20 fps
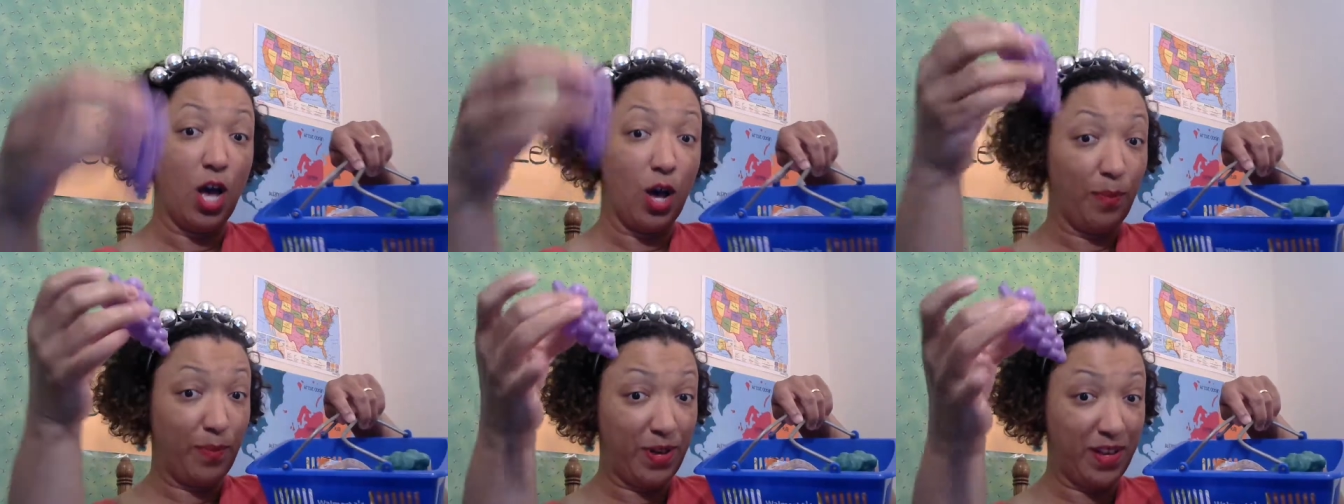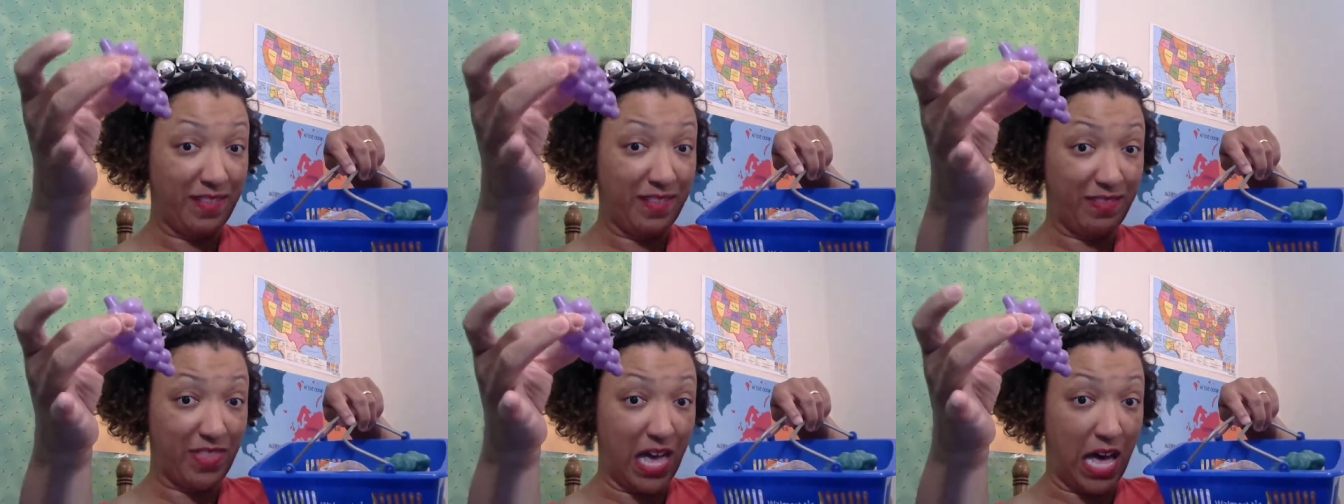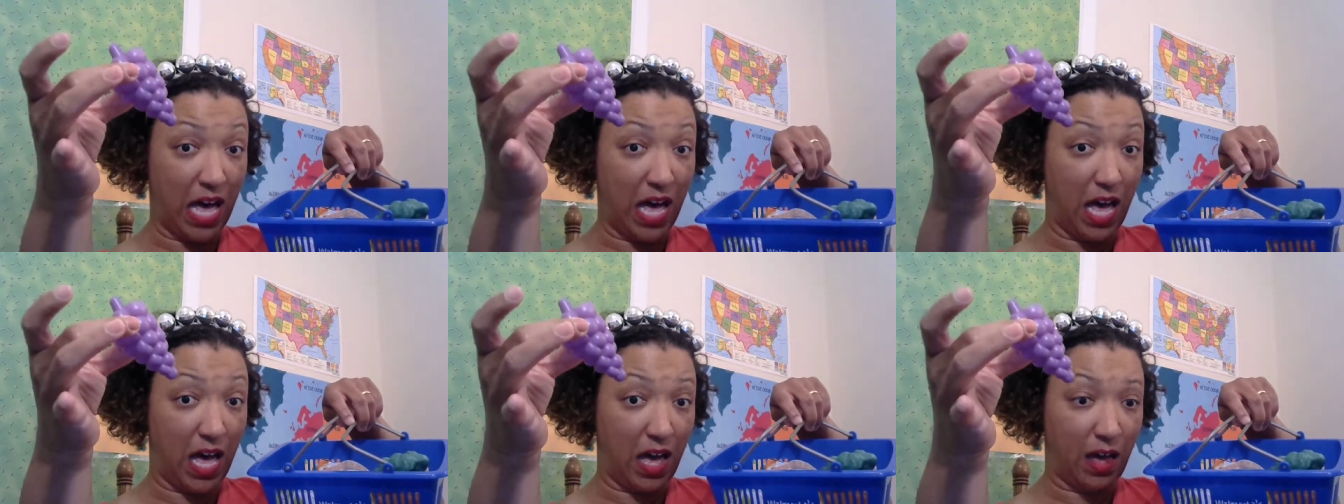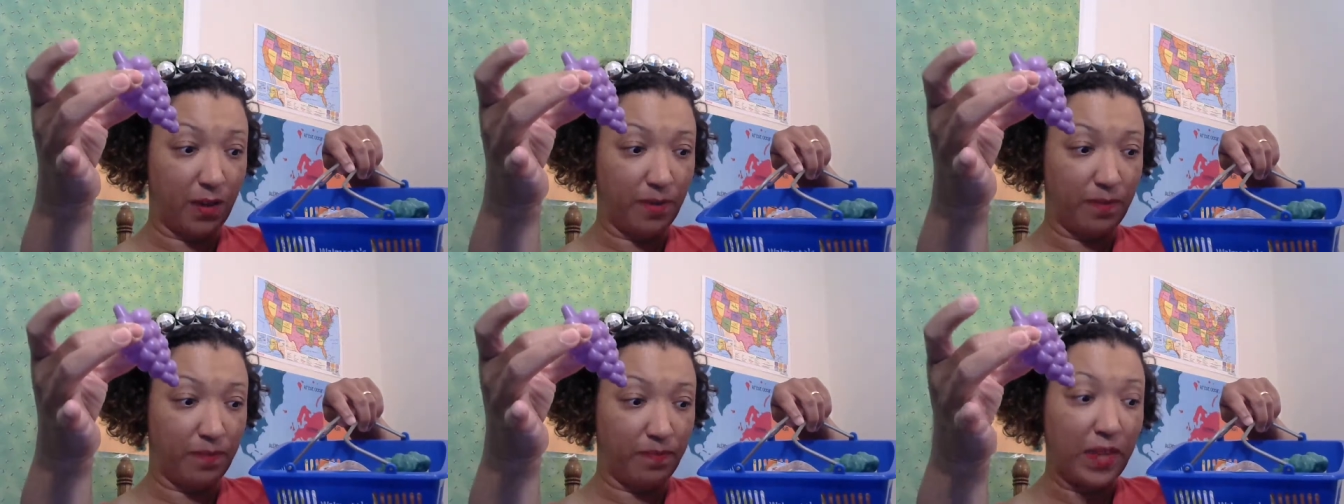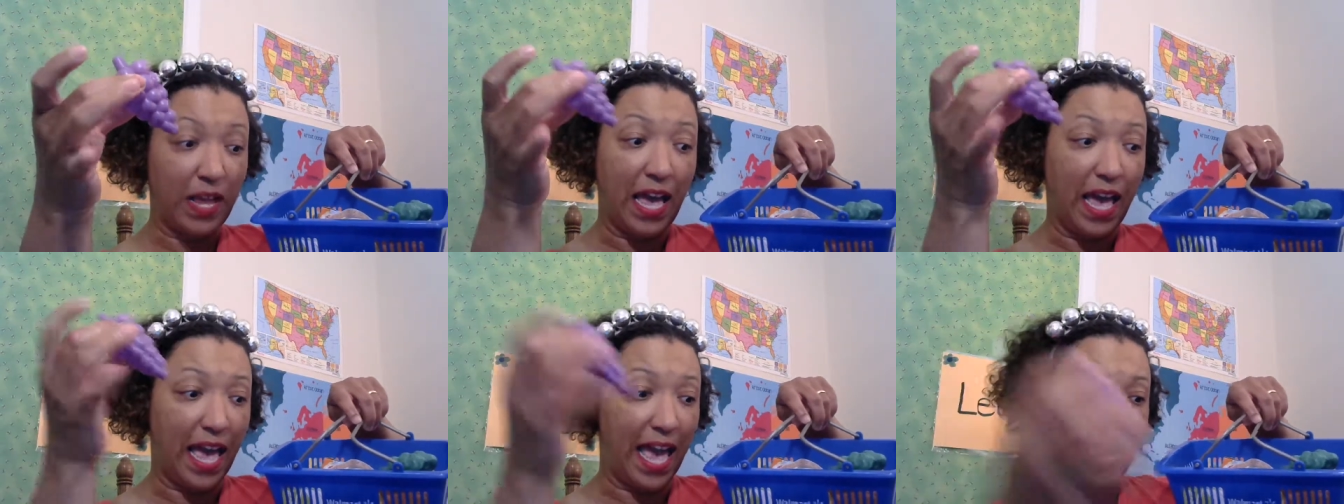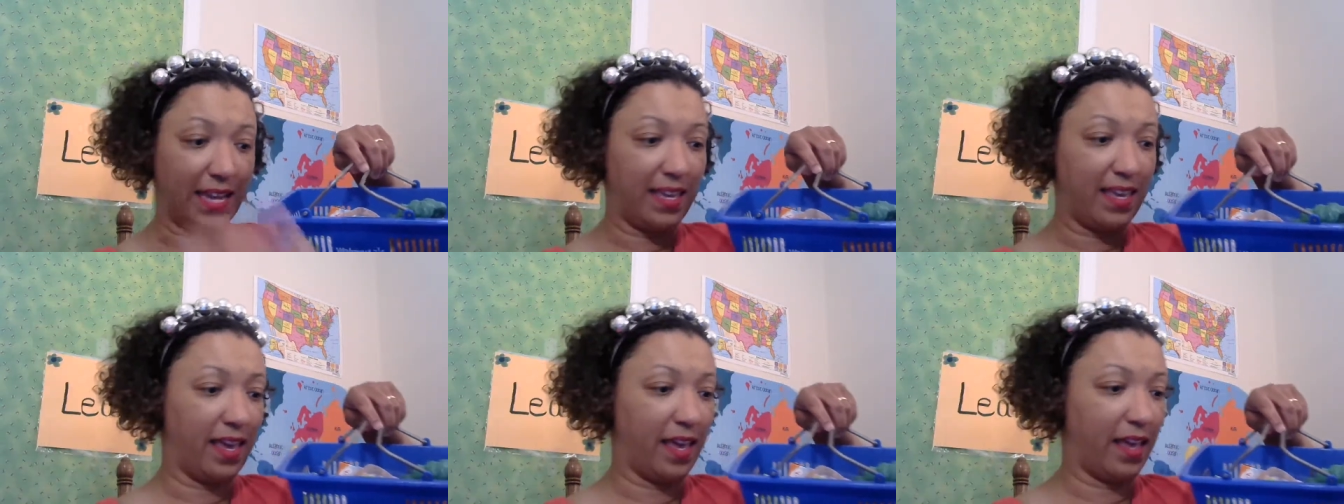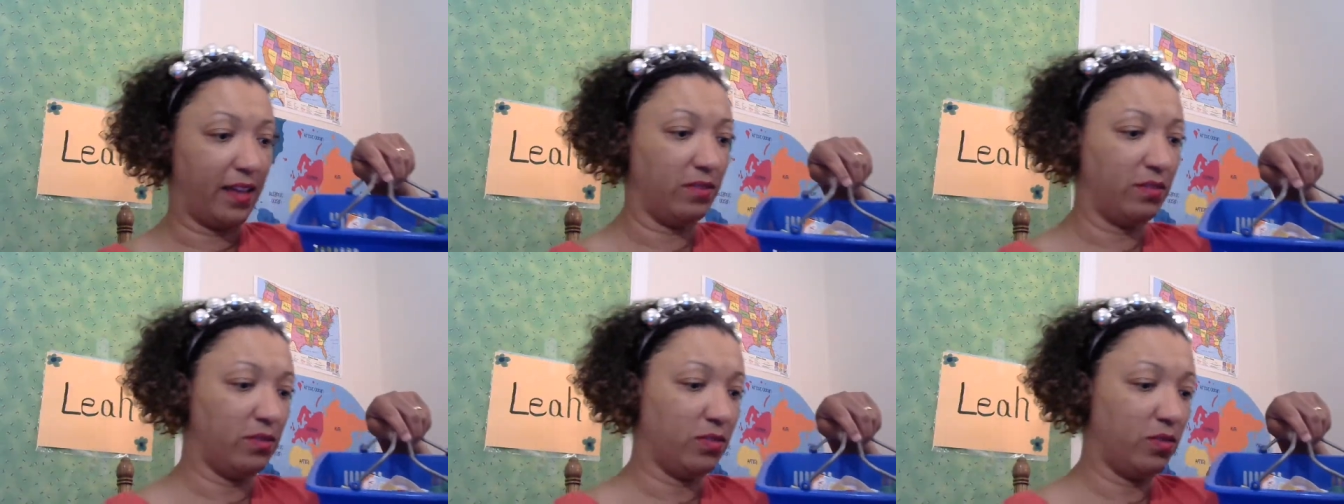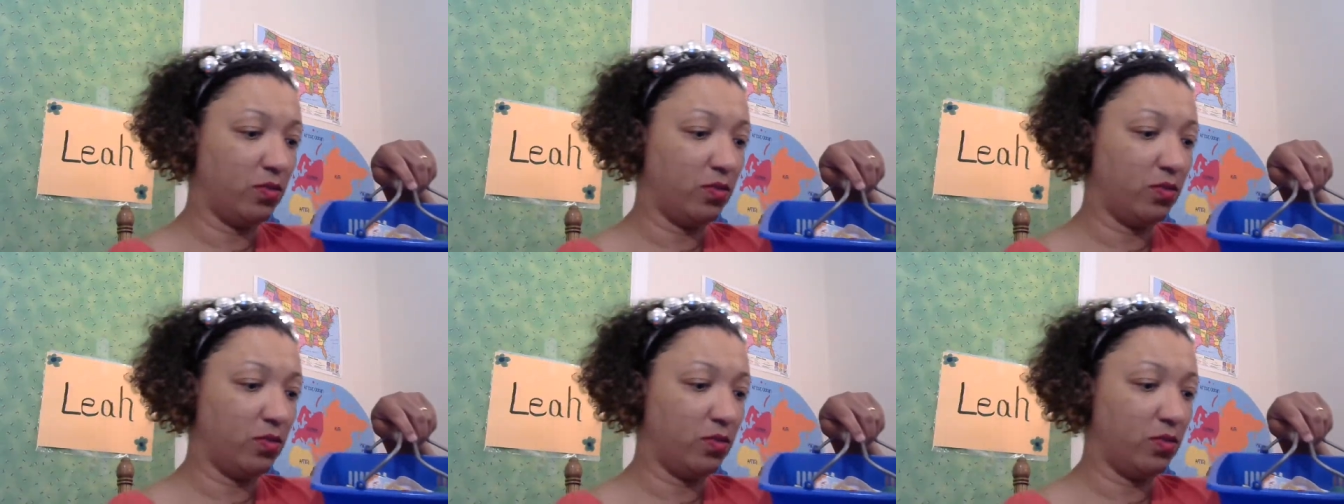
Put the, and again,